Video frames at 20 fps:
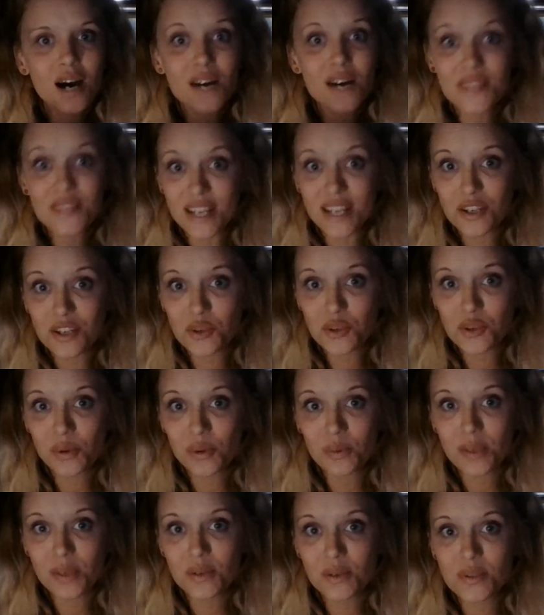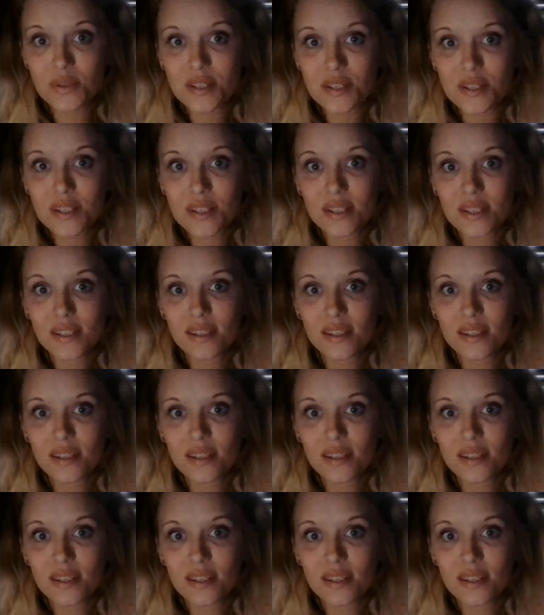of sexual abuse.